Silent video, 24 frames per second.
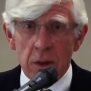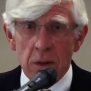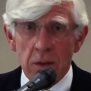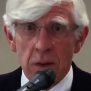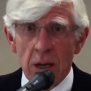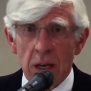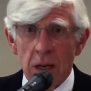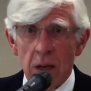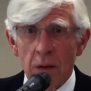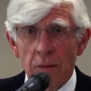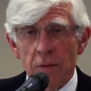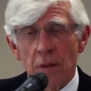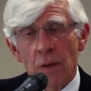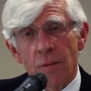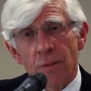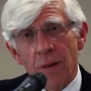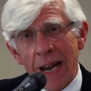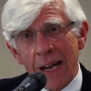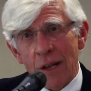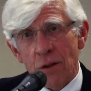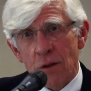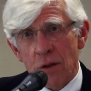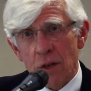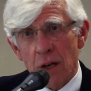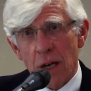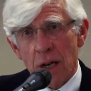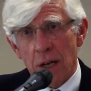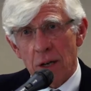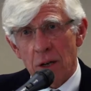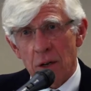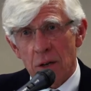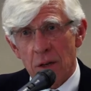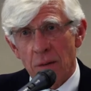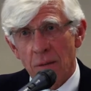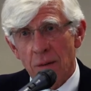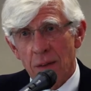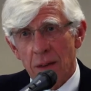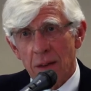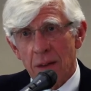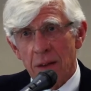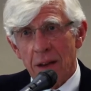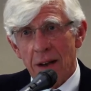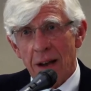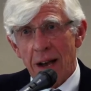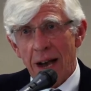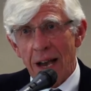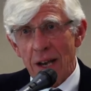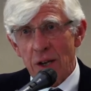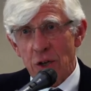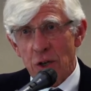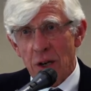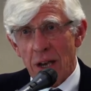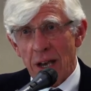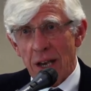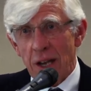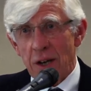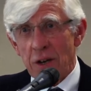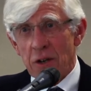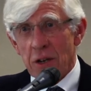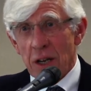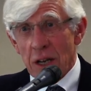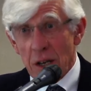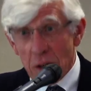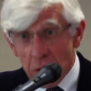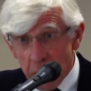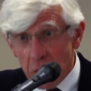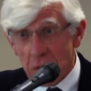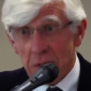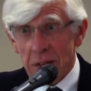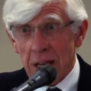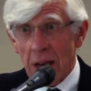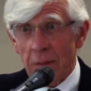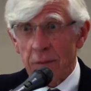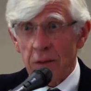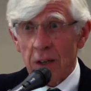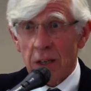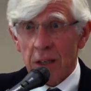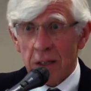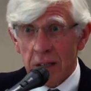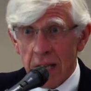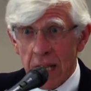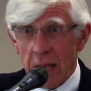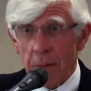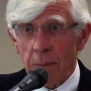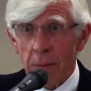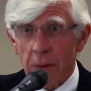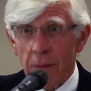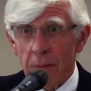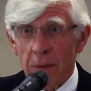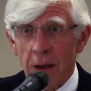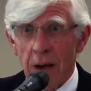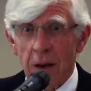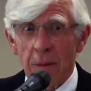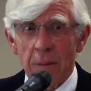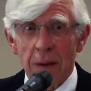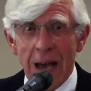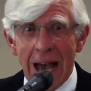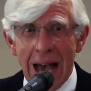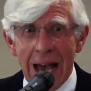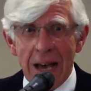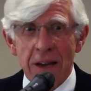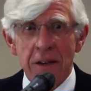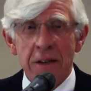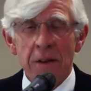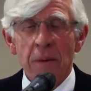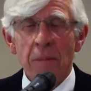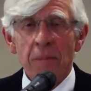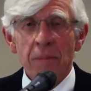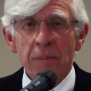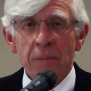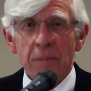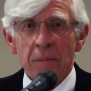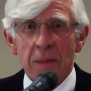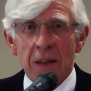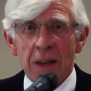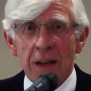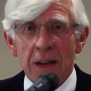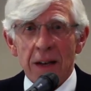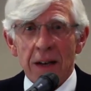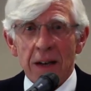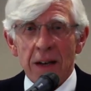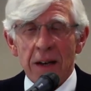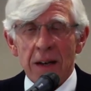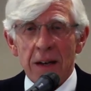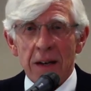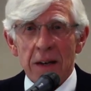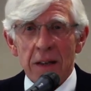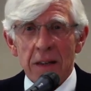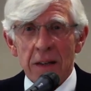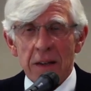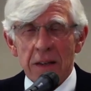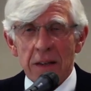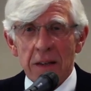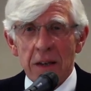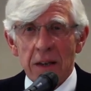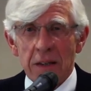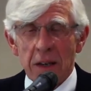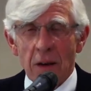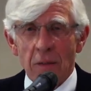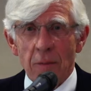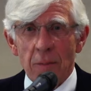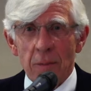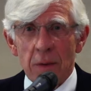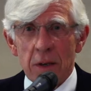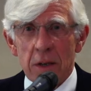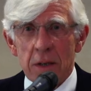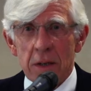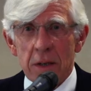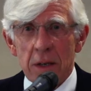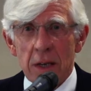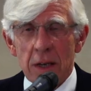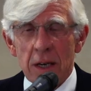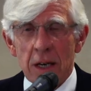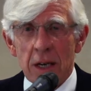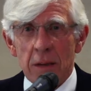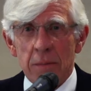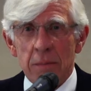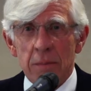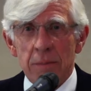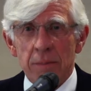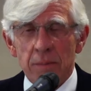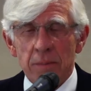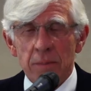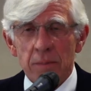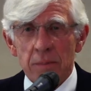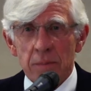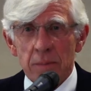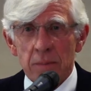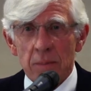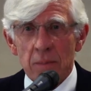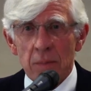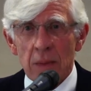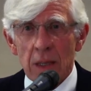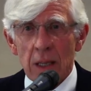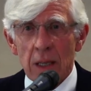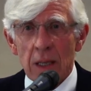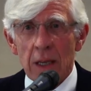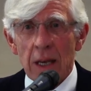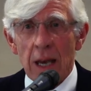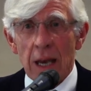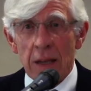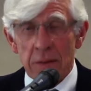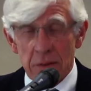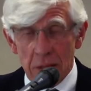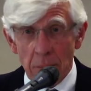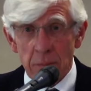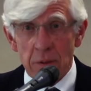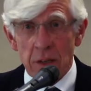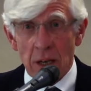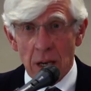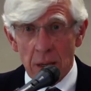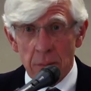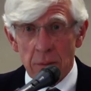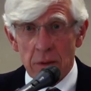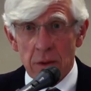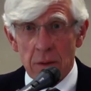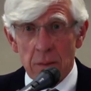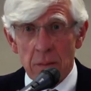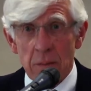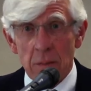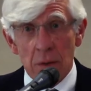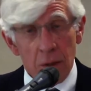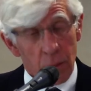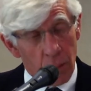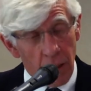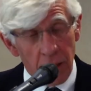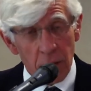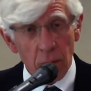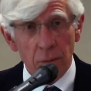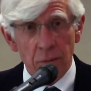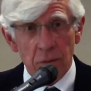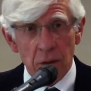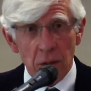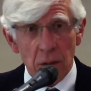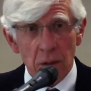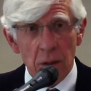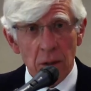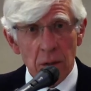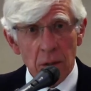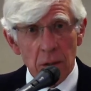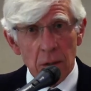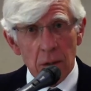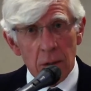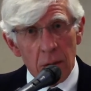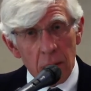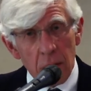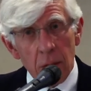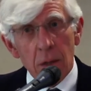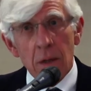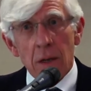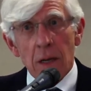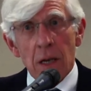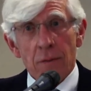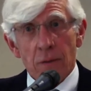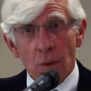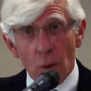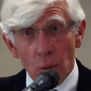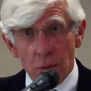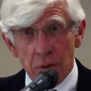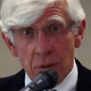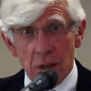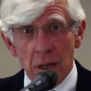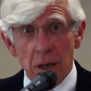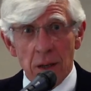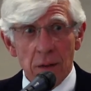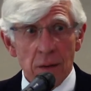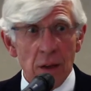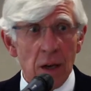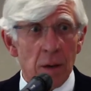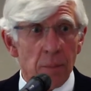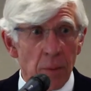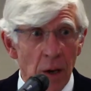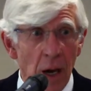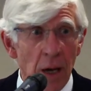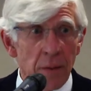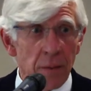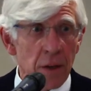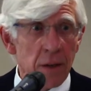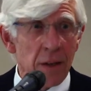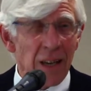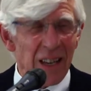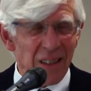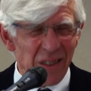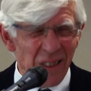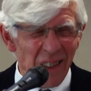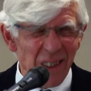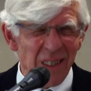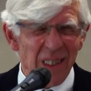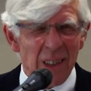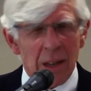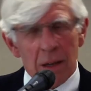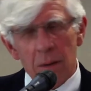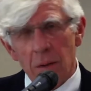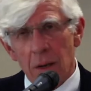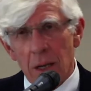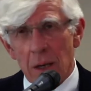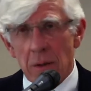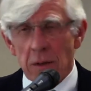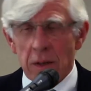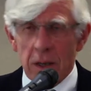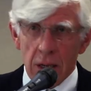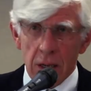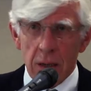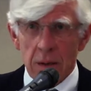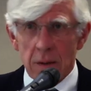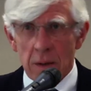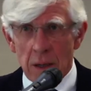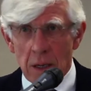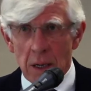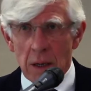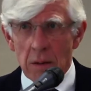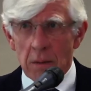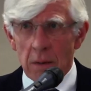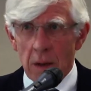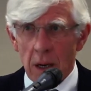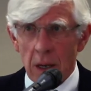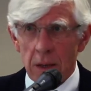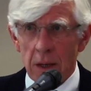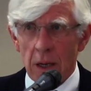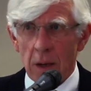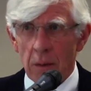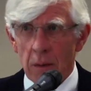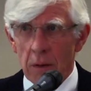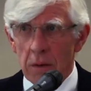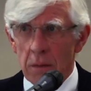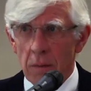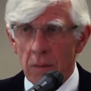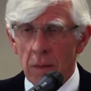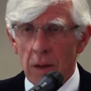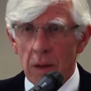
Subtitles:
said, if the facts change, I change. And you just have to keep at the government. And sometimes, quite often, if you're sitting there behind the desk, you think, oh, well, okay, I know I was